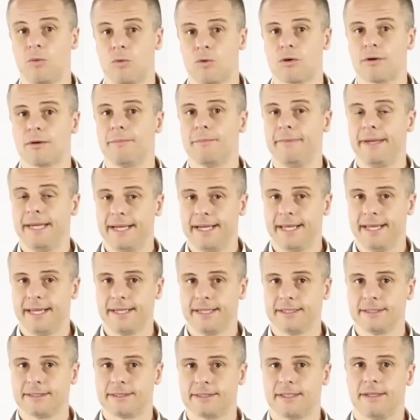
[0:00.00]

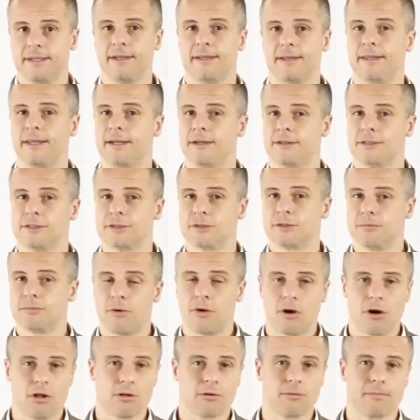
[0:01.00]
meetings that are
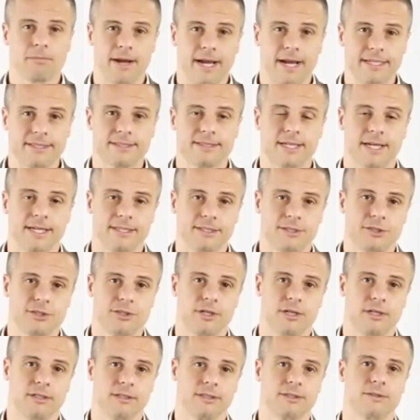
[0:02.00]
smaller bite-sized
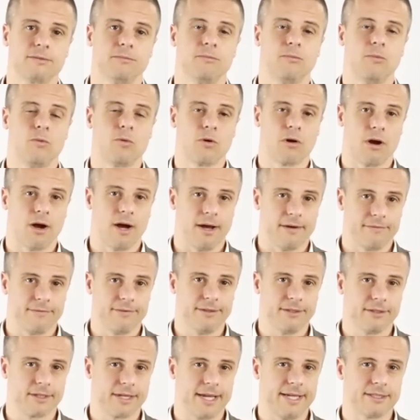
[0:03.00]
chunks more
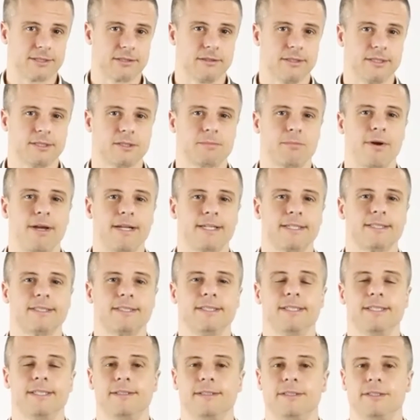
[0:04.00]
often. Okay, so let's break this
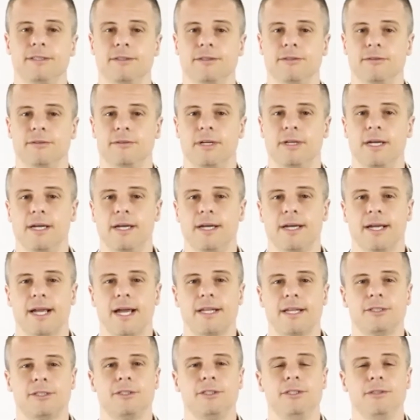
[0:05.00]
into
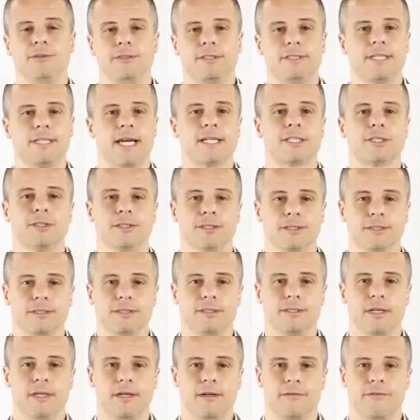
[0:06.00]
kind of 2
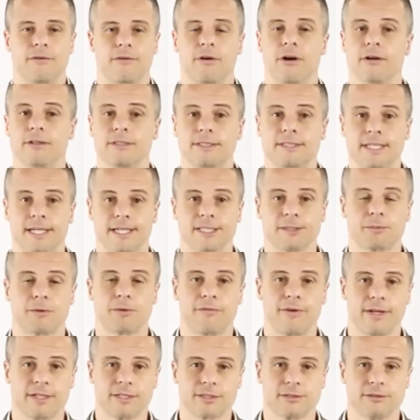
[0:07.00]
sections for our sales
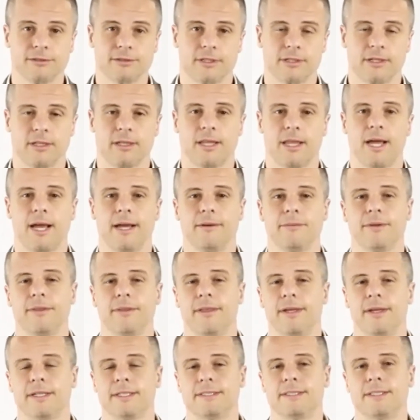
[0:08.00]
professionals on the line with
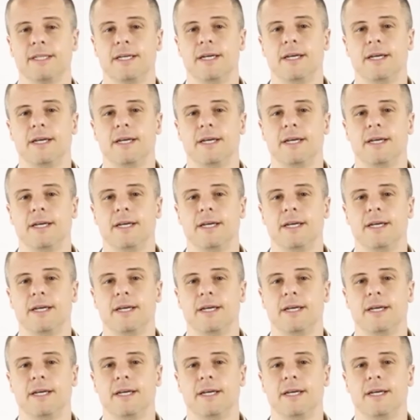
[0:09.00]
us.